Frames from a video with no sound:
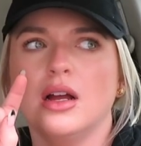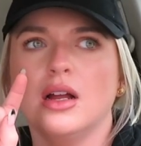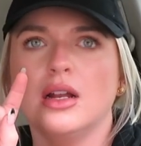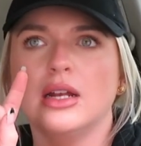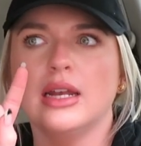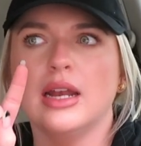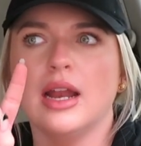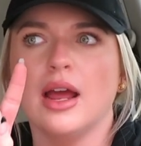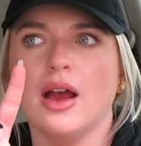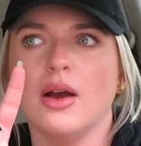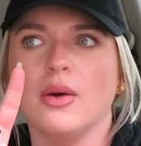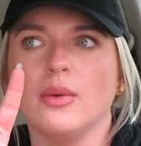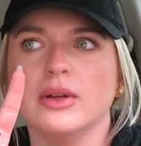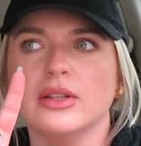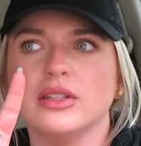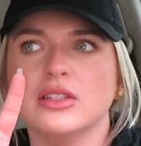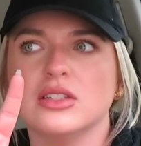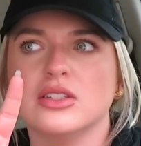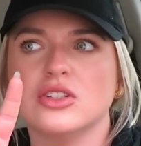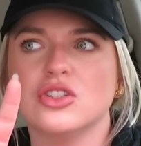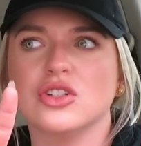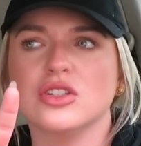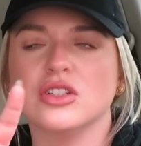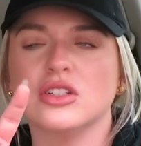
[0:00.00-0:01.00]
Now
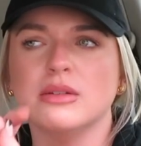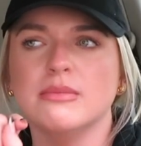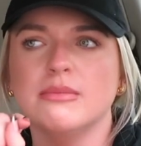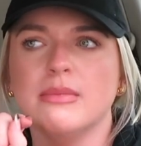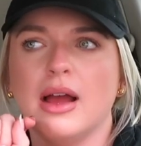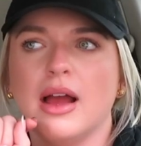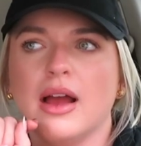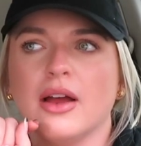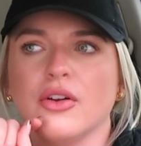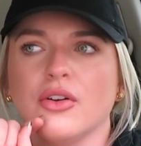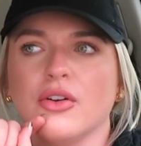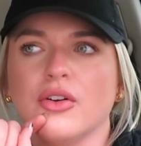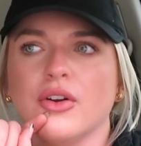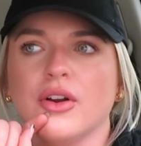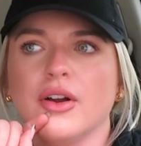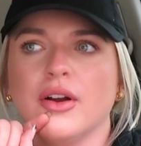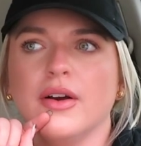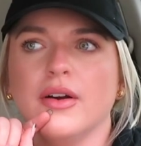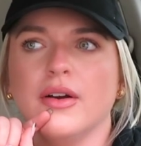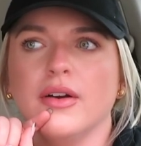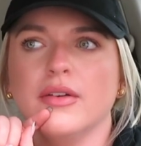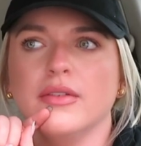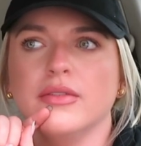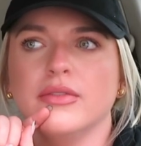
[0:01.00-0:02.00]
it's just a matter
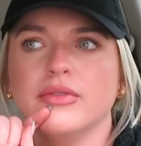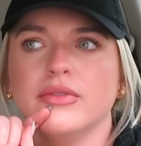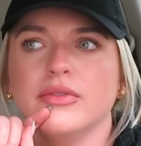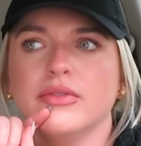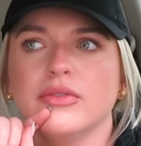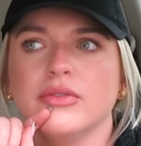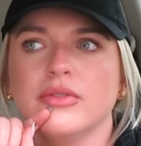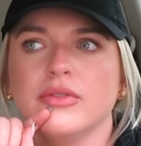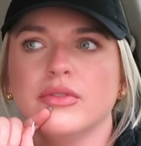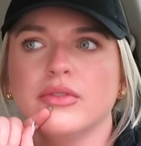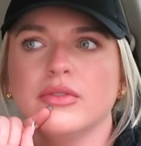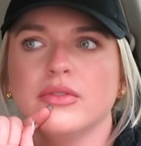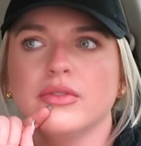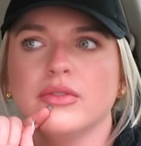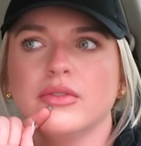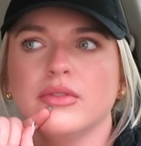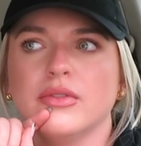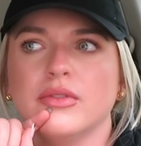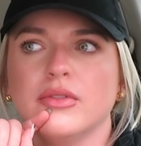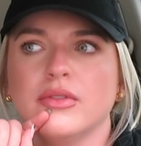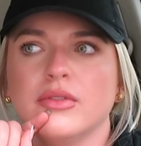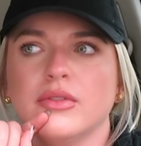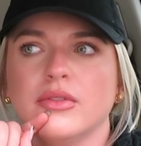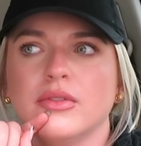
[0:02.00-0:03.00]
of
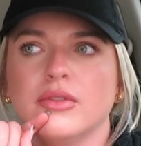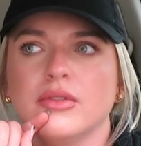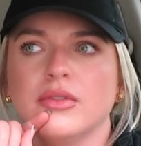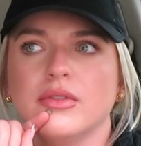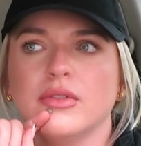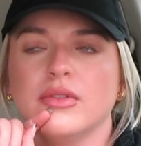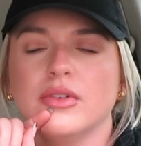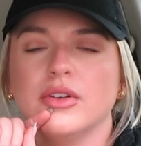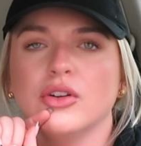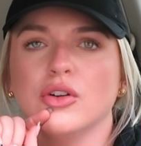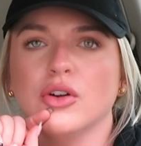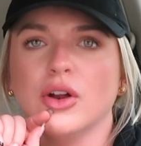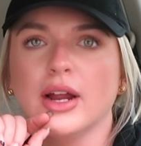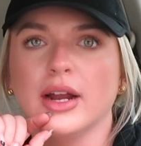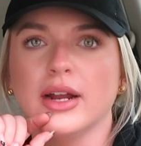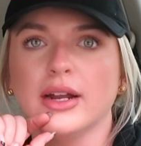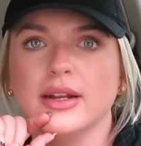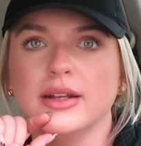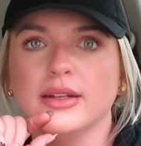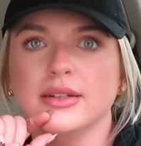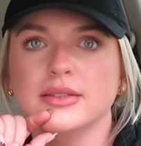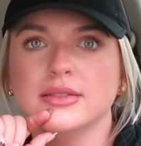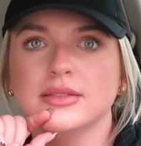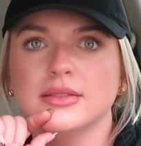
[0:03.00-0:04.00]

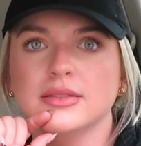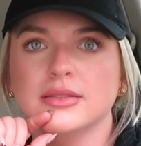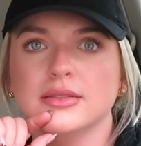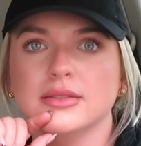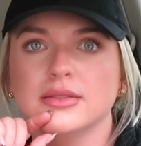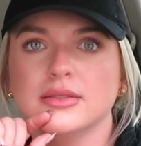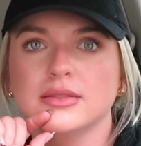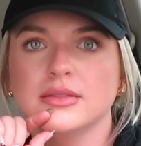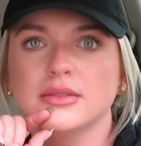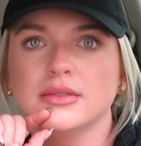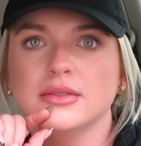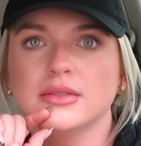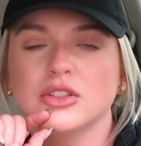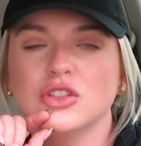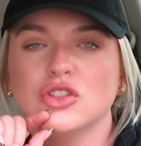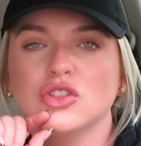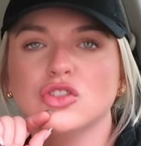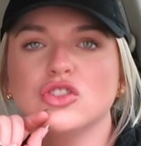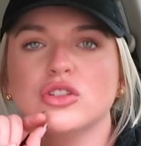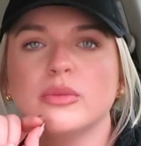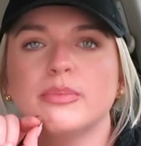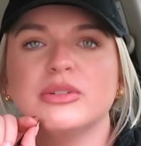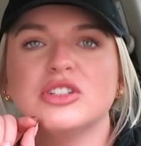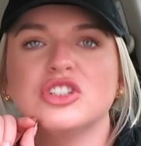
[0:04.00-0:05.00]
granite. Because
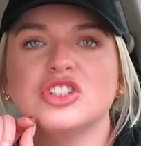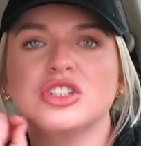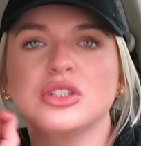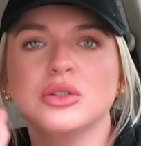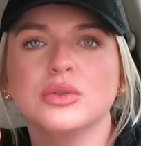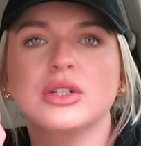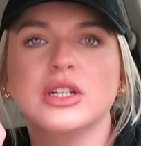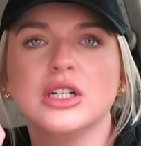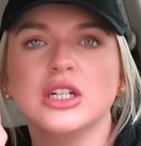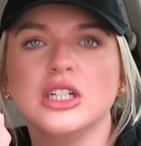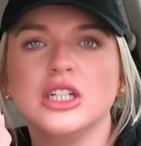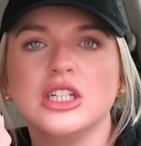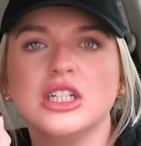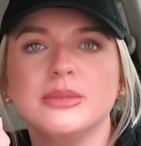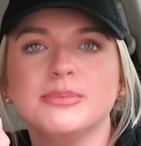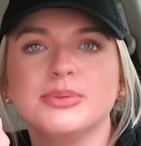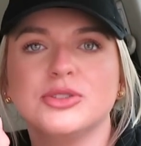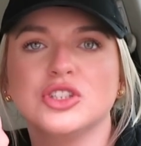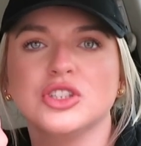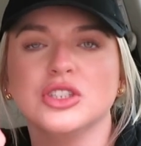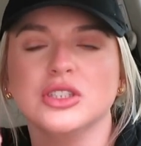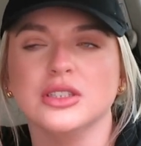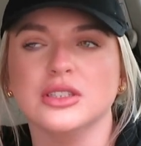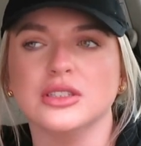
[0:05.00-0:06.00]
there's a bajillion
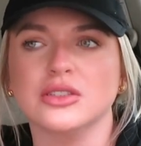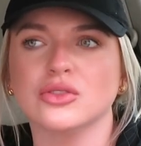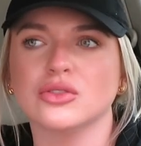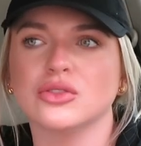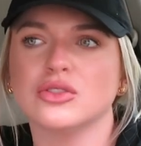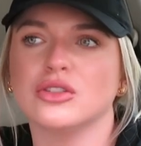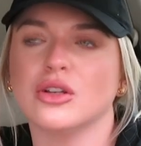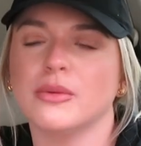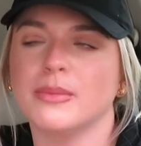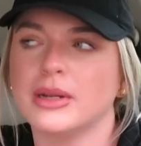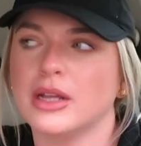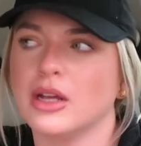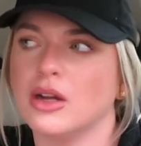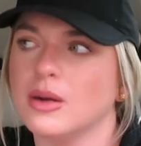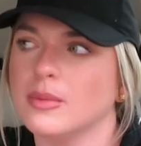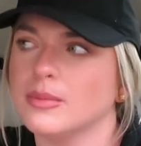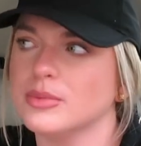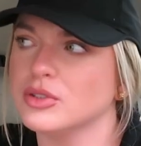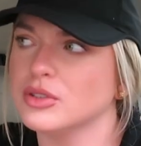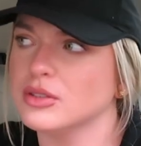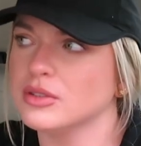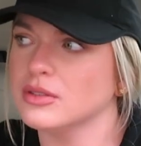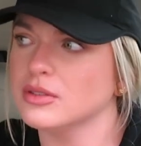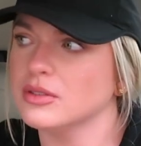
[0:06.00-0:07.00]
options. There's so many
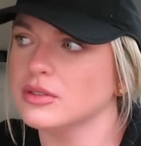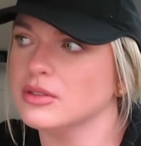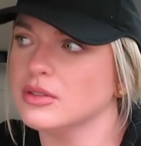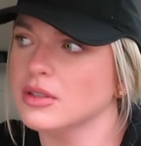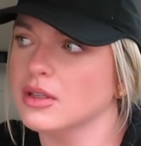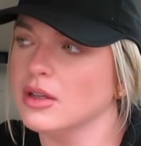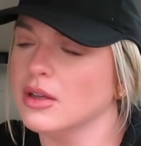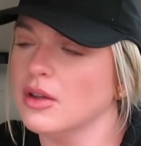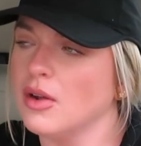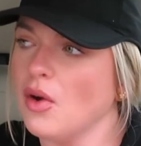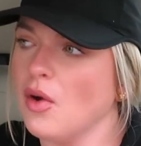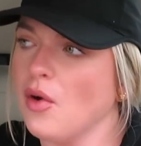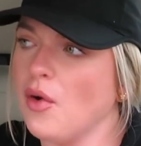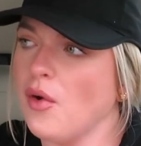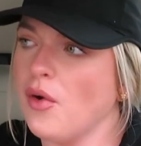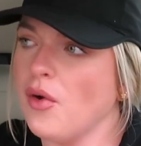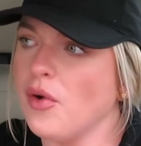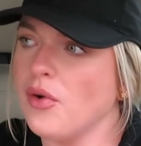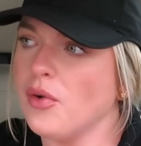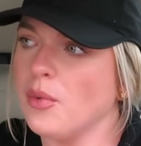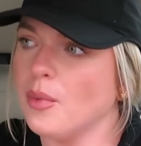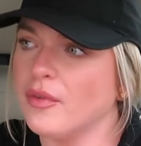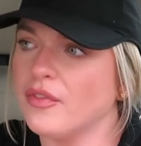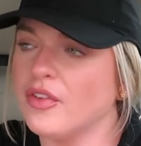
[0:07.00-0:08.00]
options.
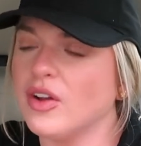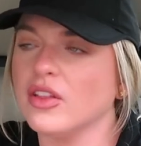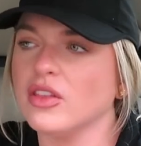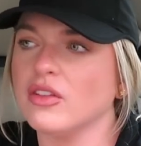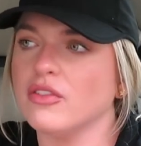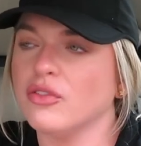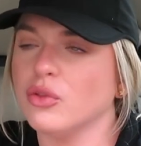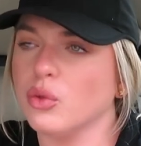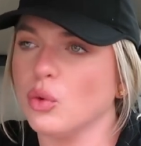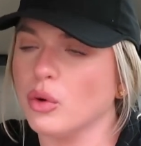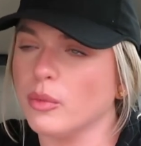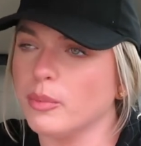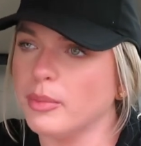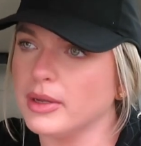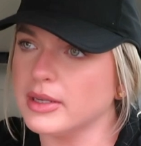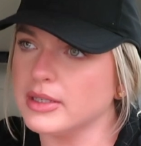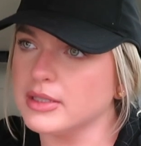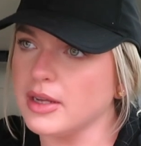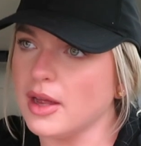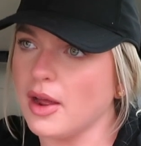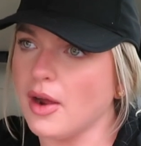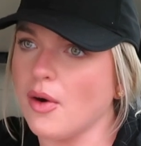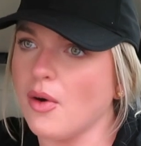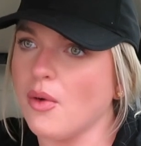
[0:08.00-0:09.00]
We've got the floor
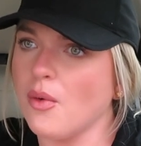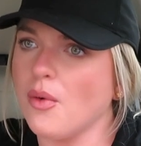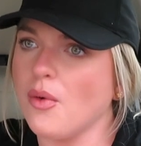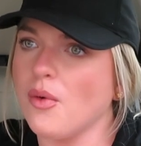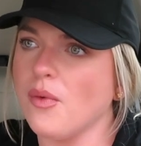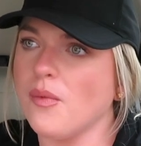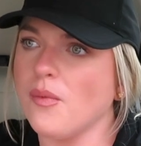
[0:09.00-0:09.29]
picked out.